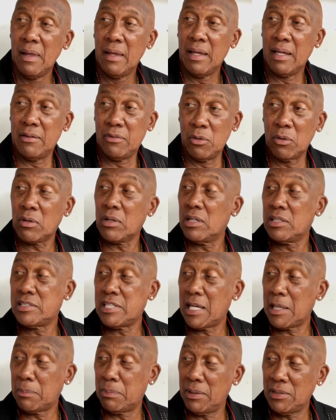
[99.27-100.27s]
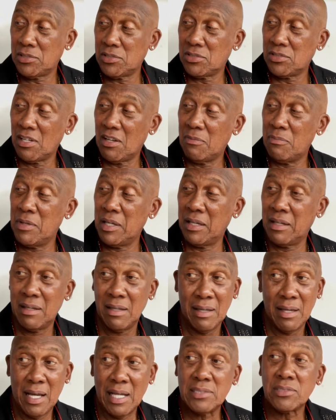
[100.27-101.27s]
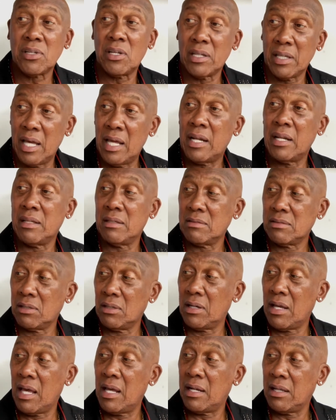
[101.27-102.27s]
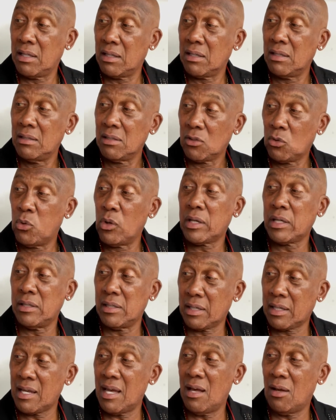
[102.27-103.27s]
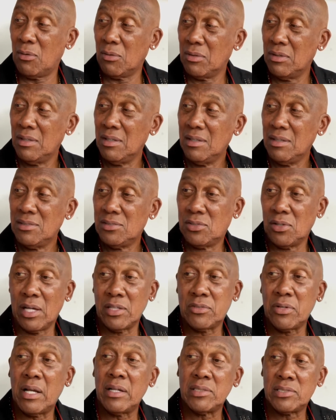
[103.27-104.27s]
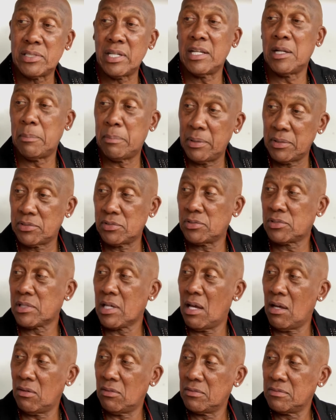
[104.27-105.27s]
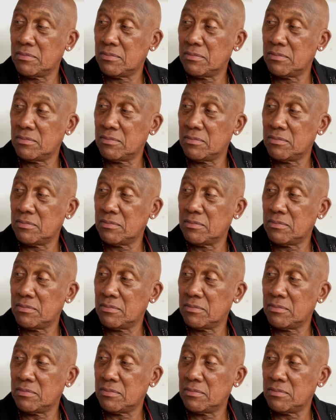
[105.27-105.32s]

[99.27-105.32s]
And if you were going to take pitches off me, I was going to head of you quick in the count. So I tried to stay in a pitcher's count.